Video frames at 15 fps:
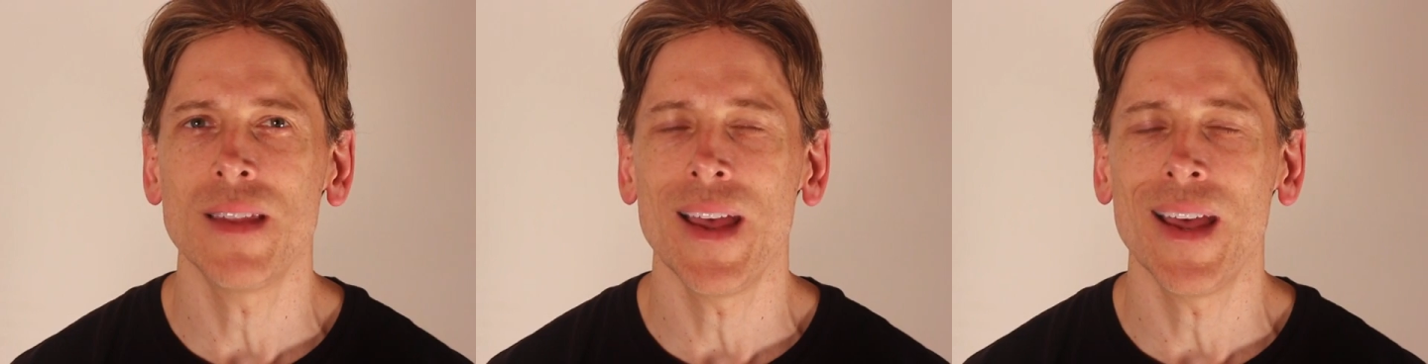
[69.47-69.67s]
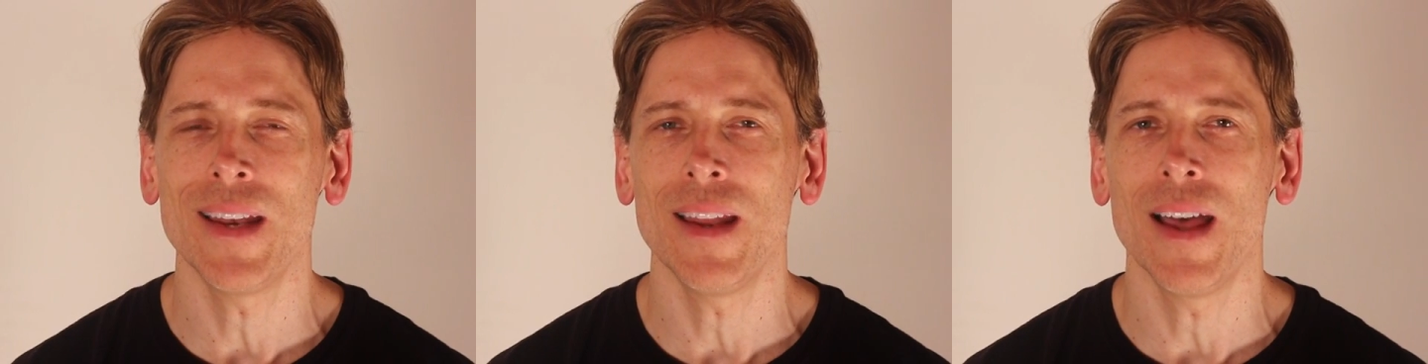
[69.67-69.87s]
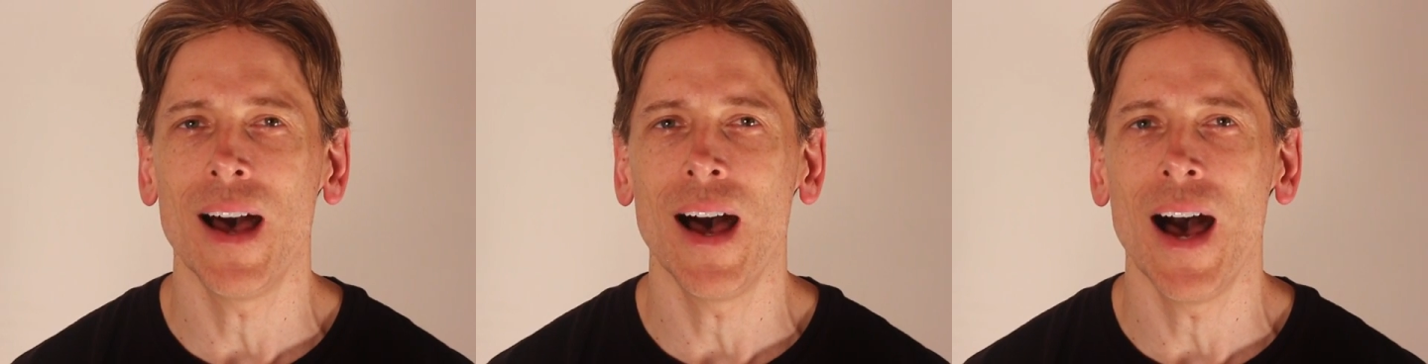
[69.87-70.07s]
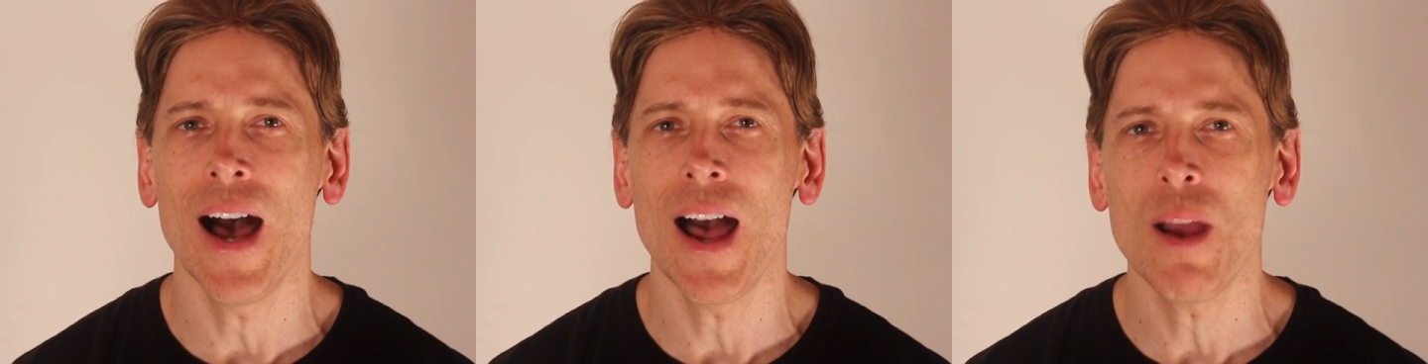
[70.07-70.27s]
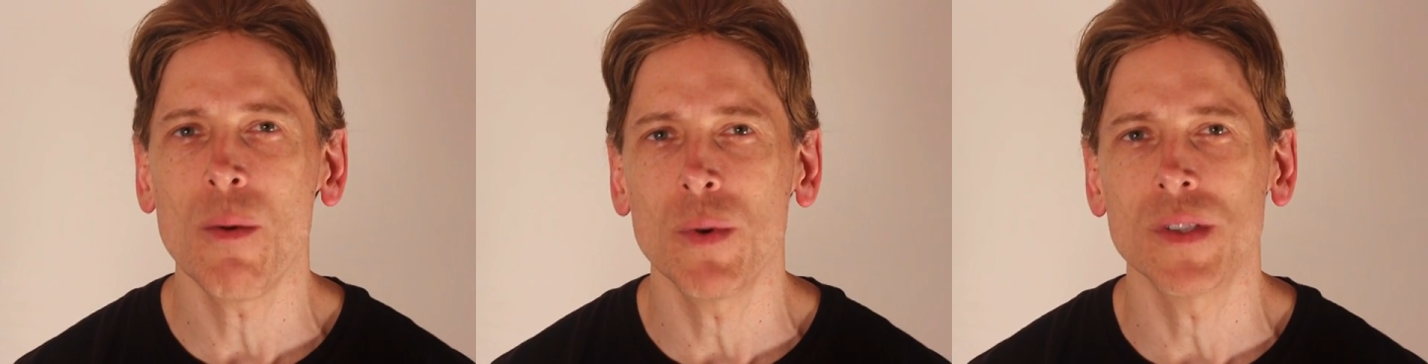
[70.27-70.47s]
that
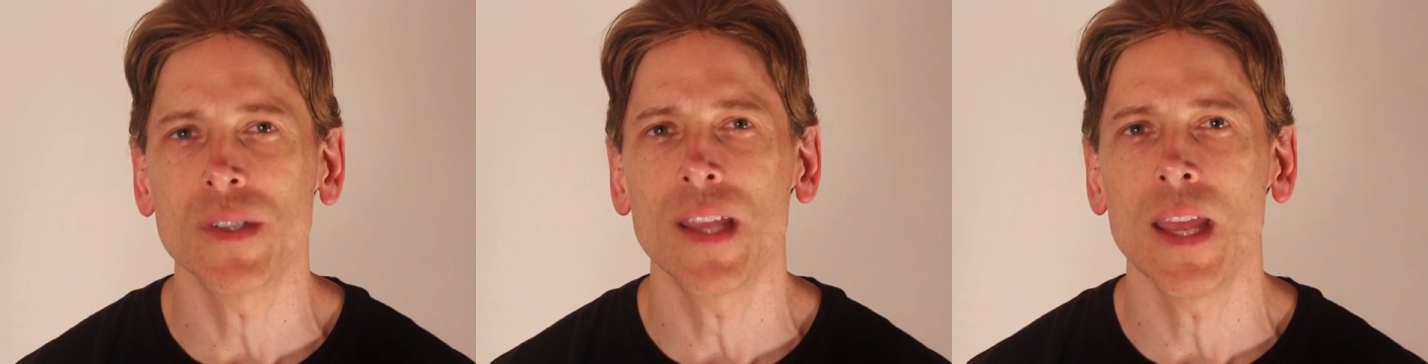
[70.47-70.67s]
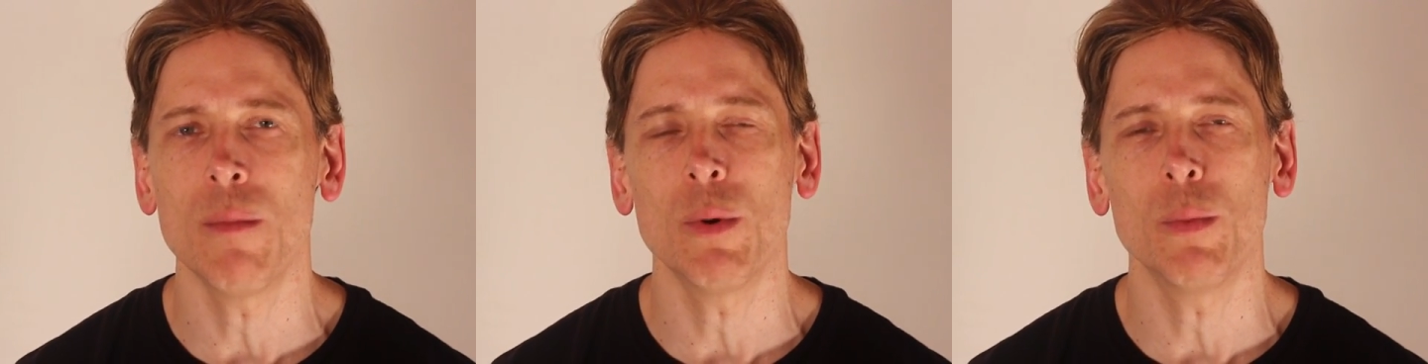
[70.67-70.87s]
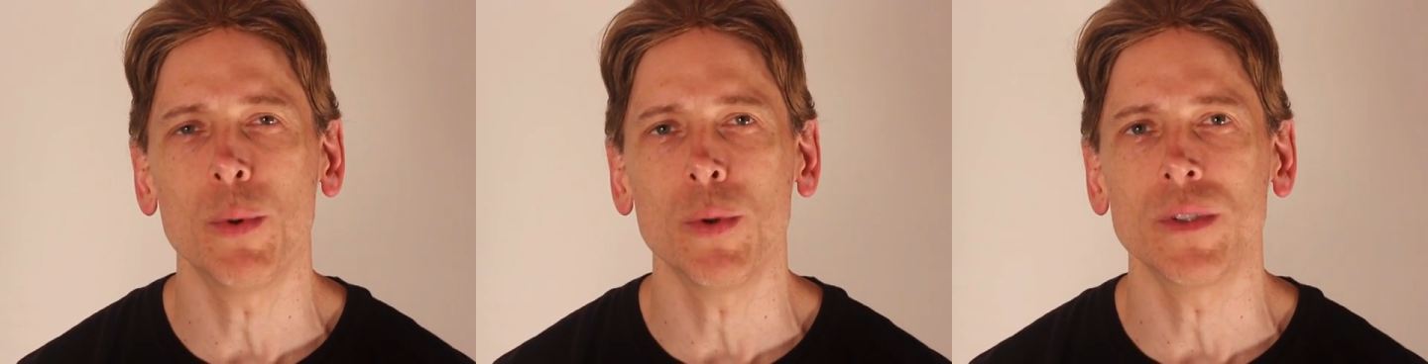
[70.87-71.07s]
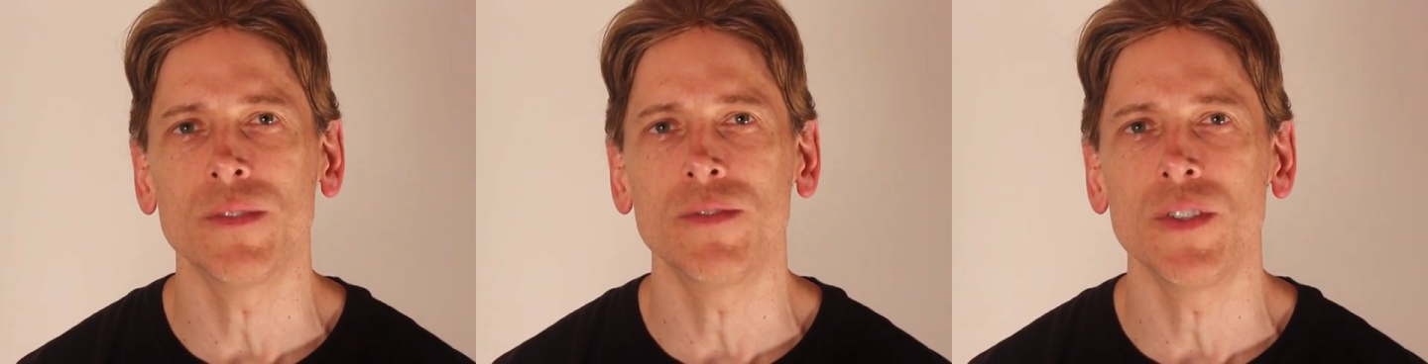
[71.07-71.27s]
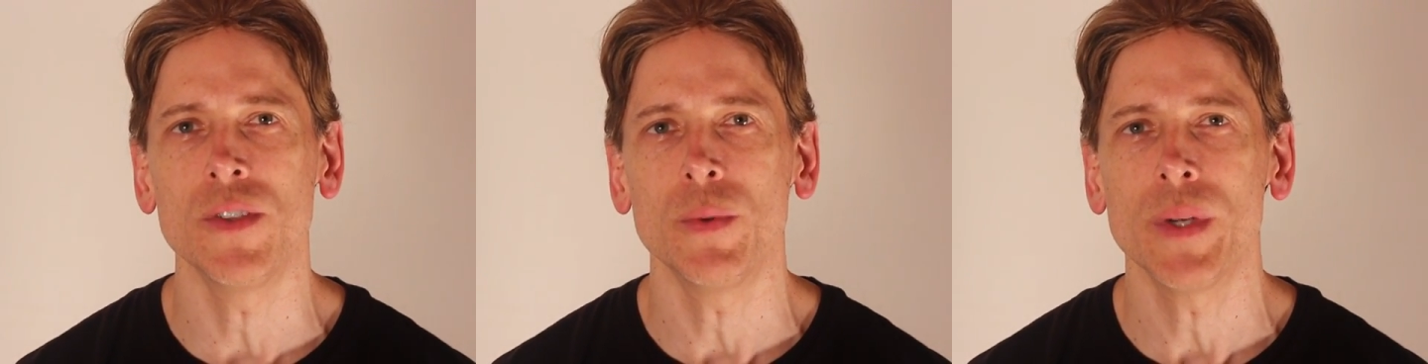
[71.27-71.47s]
I was capable
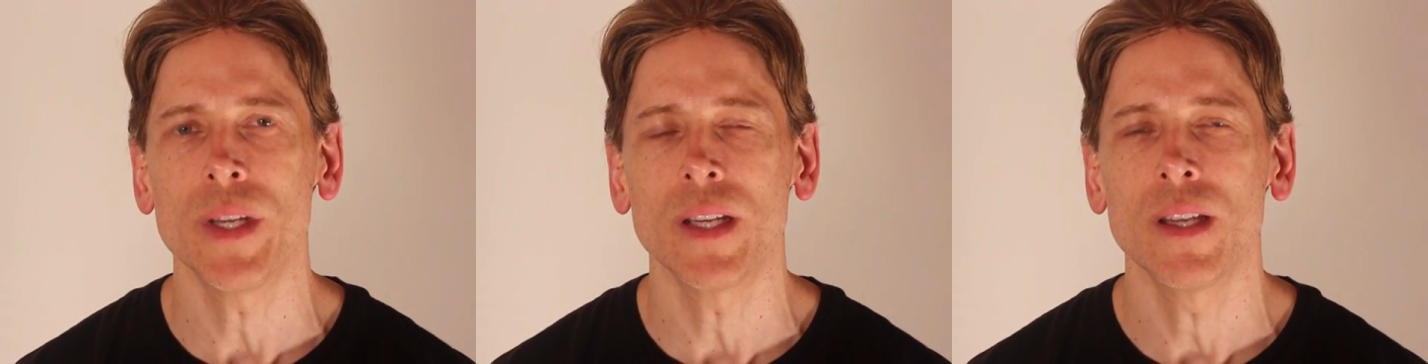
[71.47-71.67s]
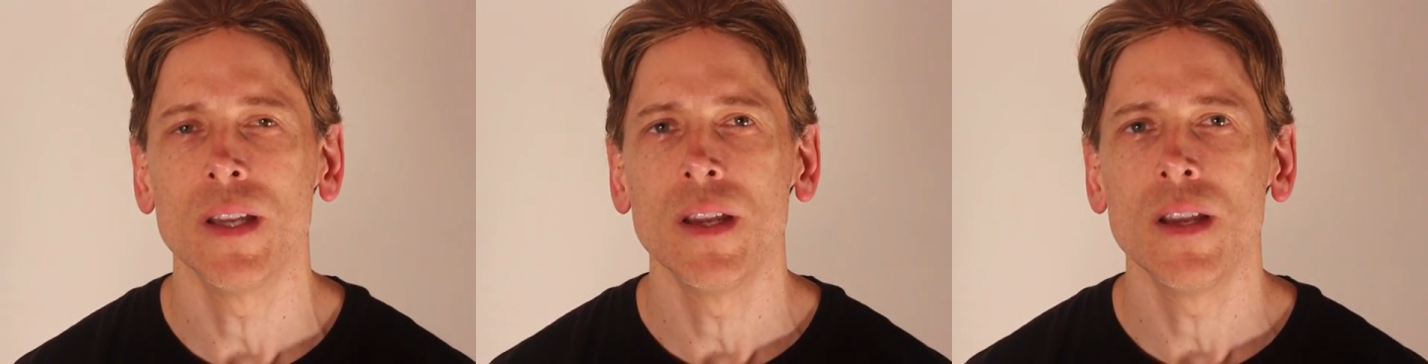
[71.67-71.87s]
of doing.